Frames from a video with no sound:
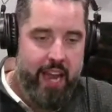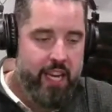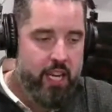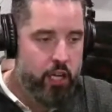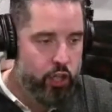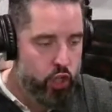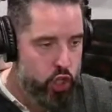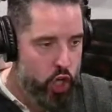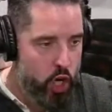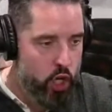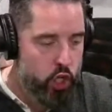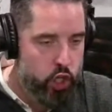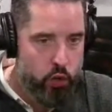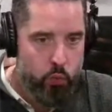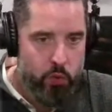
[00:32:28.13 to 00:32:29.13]
A
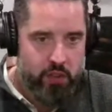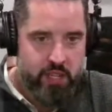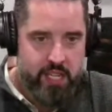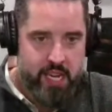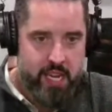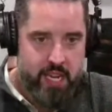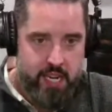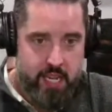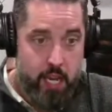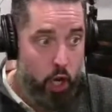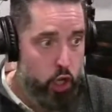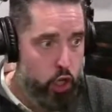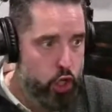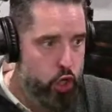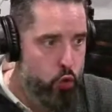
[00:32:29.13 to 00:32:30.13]
conjunction with
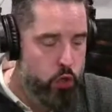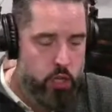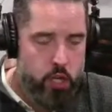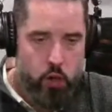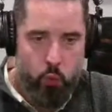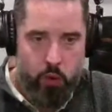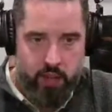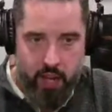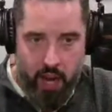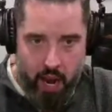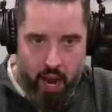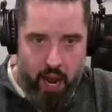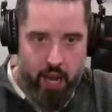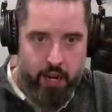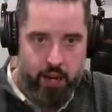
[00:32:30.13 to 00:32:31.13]
deity, a union with
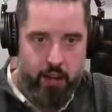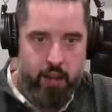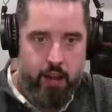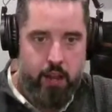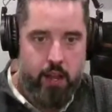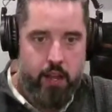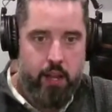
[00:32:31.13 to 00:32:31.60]
God.